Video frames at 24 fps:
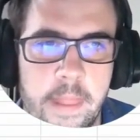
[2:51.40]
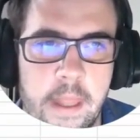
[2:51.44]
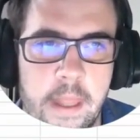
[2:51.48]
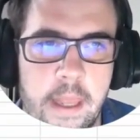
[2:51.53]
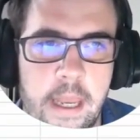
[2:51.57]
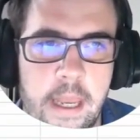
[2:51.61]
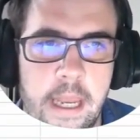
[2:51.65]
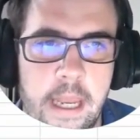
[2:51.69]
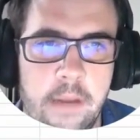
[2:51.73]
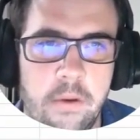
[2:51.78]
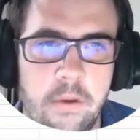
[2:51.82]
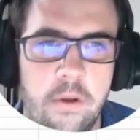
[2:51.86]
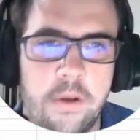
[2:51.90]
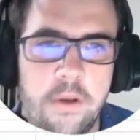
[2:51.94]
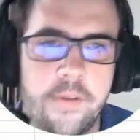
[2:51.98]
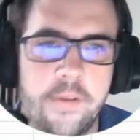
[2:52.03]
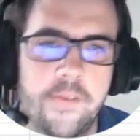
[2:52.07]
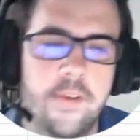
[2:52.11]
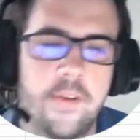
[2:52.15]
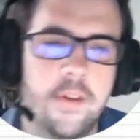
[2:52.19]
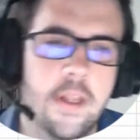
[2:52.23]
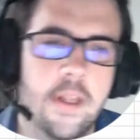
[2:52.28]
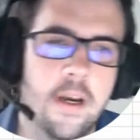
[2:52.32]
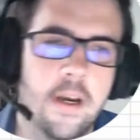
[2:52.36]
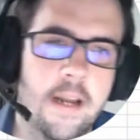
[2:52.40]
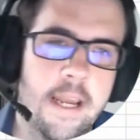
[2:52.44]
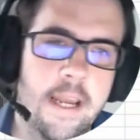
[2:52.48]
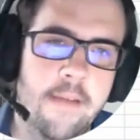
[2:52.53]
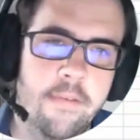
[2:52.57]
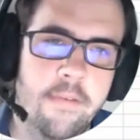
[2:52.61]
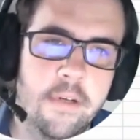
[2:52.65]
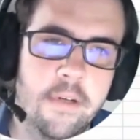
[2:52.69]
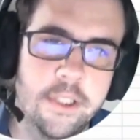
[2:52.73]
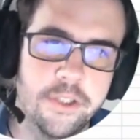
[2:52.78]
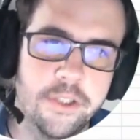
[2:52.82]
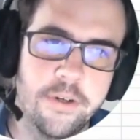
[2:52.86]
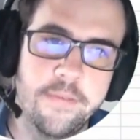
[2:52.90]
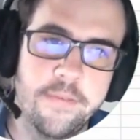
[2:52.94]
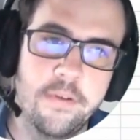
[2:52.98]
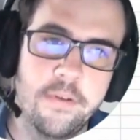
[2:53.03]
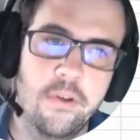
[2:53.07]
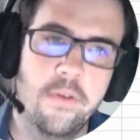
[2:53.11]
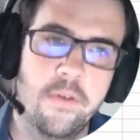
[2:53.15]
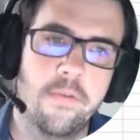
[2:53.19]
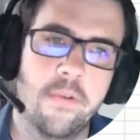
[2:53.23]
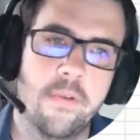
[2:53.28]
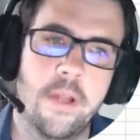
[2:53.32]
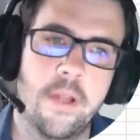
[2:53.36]
And you can see that our average
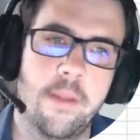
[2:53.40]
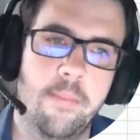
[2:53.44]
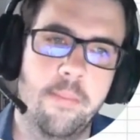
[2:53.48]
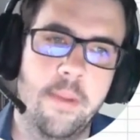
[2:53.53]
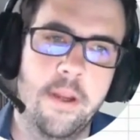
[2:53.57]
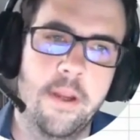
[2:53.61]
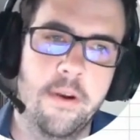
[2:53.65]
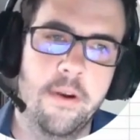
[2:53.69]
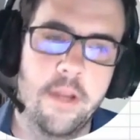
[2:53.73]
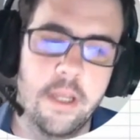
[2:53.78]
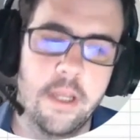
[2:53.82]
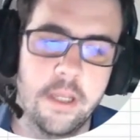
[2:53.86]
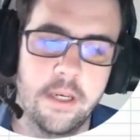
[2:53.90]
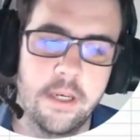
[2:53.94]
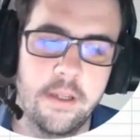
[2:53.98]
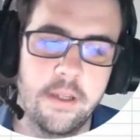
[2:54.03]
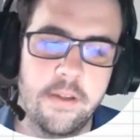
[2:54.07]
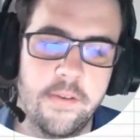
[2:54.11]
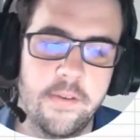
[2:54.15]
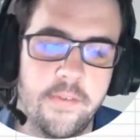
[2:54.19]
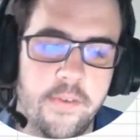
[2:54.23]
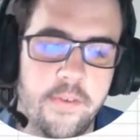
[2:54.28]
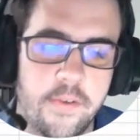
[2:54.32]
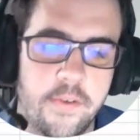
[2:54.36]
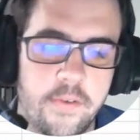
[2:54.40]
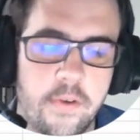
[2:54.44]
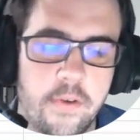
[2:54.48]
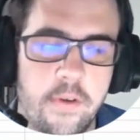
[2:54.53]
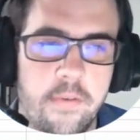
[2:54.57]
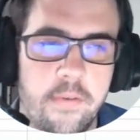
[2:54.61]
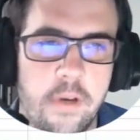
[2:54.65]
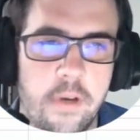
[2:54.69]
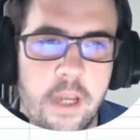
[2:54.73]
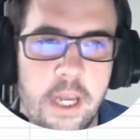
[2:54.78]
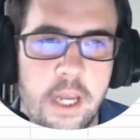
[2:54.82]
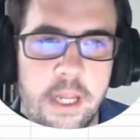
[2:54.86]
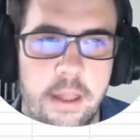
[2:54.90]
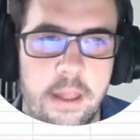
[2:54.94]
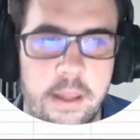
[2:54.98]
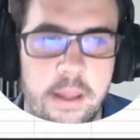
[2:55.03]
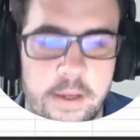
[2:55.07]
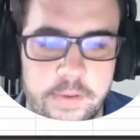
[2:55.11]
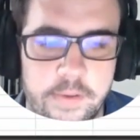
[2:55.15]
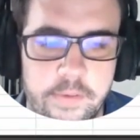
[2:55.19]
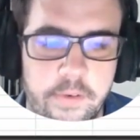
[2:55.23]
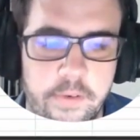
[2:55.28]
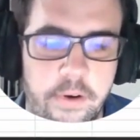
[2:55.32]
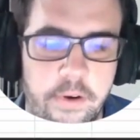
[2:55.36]
revenue for that period is just over
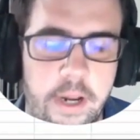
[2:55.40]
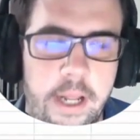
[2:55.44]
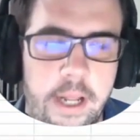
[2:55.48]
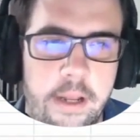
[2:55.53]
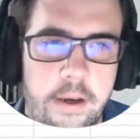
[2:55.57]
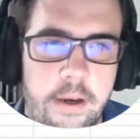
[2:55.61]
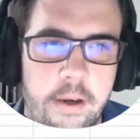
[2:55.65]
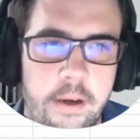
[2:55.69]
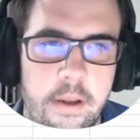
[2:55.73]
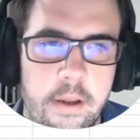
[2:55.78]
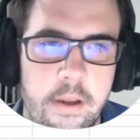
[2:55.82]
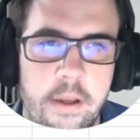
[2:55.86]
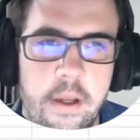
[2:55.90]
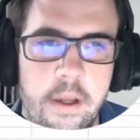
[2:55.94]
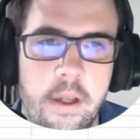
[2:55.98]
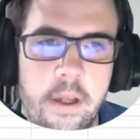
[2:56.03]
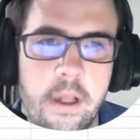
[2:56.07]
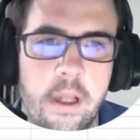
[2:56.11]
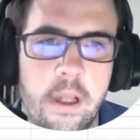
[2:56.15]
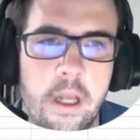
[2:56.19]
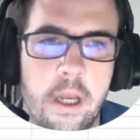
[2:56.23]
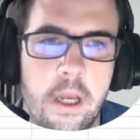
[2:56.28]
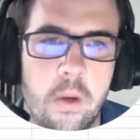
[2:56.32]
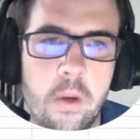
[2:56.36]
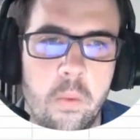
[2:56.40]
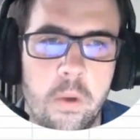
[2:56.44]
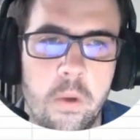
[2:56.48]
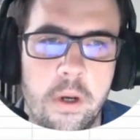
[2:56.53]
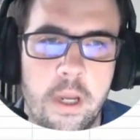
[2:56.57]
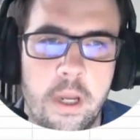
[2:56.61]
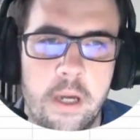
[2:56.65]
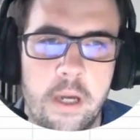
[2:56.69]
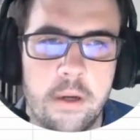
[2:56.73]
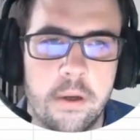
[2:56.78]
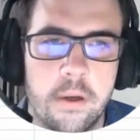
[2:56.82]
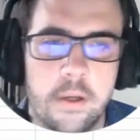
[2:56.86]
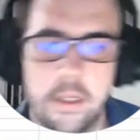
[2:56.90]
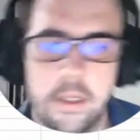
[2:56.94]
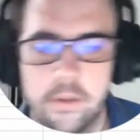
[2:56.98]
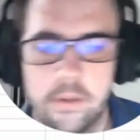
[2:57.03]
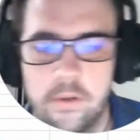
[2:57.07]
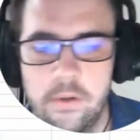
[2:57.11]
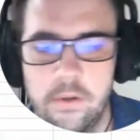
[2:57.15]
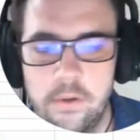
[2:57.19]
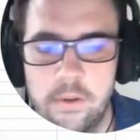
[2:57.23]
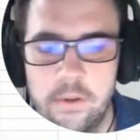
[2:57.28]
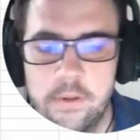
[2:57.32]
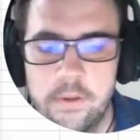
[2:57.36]
9,000 Rand. We're now going to
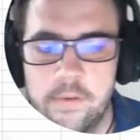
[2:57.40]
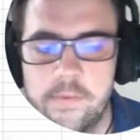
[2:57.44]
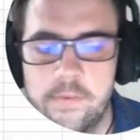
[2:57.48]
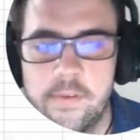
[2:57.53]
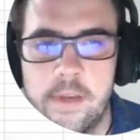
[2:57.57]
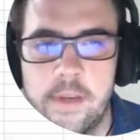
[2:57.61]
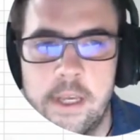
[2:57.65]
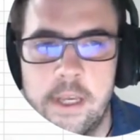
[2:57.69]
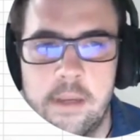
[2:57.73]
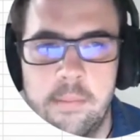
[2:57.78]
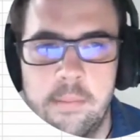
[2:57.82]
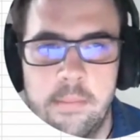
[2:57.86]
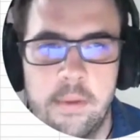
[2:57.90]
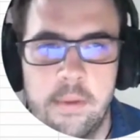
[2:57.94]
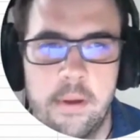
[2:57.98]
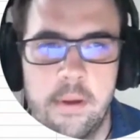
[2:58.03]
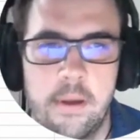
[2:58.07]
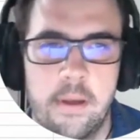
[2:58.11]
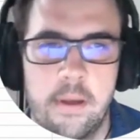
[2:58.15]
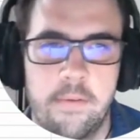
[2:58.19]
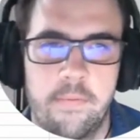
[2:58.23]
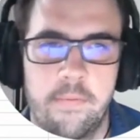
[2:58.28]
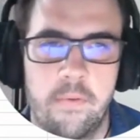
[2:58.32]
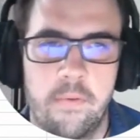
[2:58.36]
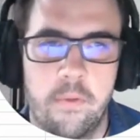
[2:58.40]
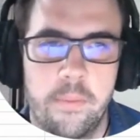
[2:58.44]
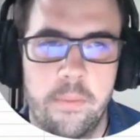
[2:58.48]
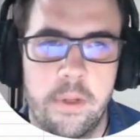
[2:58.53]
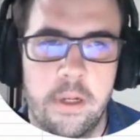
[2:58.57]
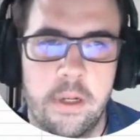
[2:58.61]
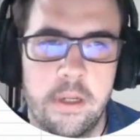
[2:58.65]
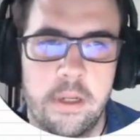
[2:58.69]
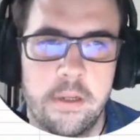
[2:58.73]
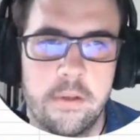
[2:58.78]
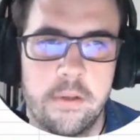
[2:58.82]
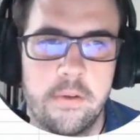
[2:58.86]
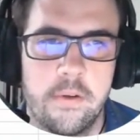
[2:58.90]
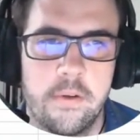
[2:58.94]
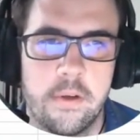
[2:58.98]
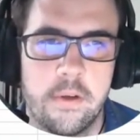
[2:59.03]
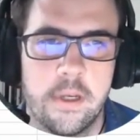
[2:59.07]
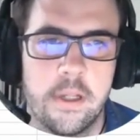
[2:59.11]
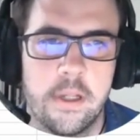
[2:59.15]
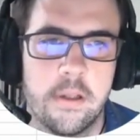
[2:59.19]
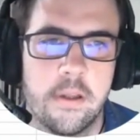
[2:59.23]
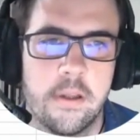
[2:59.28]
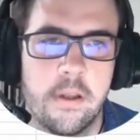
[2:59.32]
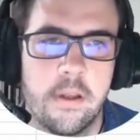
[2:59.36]
do the same formula to
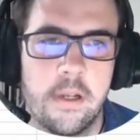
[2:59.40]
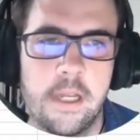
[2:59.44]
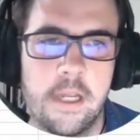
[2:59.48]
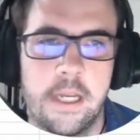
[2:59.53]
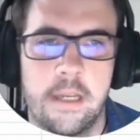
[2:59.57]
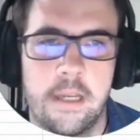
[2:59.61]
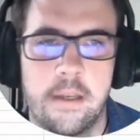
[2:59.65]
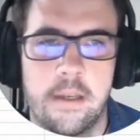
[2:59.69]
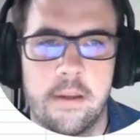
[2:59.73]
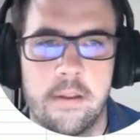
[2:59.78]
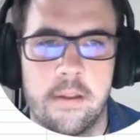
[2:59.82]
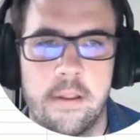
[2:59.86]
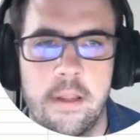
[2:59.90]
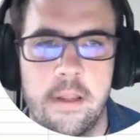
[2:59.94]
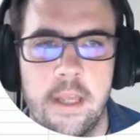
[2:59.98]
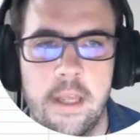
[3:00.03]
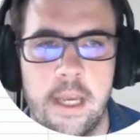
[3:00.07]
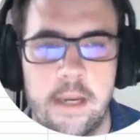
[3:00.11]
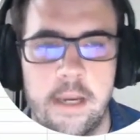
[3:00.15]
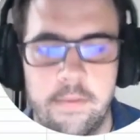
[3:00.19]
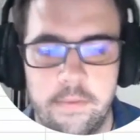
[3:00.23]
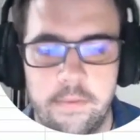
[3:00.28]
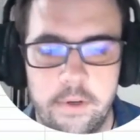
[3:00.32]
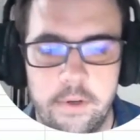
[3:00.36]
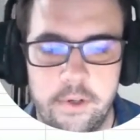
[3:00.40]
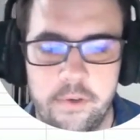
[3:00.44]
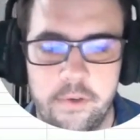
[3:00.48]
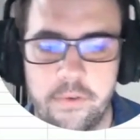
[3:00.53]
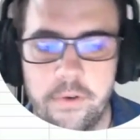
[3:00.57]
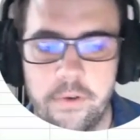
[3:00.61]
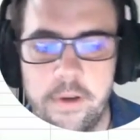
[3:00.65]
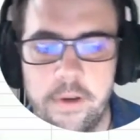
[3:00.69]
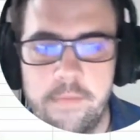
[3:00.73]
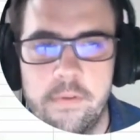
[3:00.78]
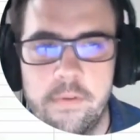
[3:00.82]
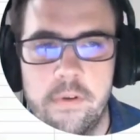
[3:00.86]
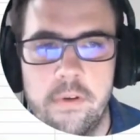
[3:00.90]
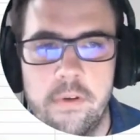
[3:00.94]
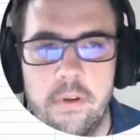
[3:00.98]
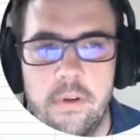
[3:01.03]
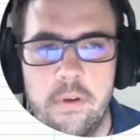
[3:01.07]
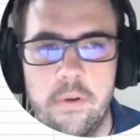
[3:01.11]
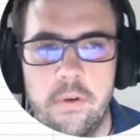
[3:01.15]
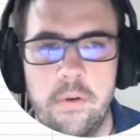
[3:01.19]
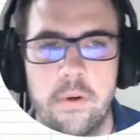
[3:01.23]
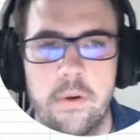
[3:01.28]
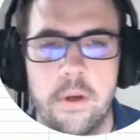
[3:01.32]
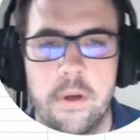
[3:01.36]
calculate the average
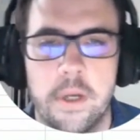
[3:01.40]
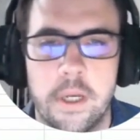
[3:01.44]
revenue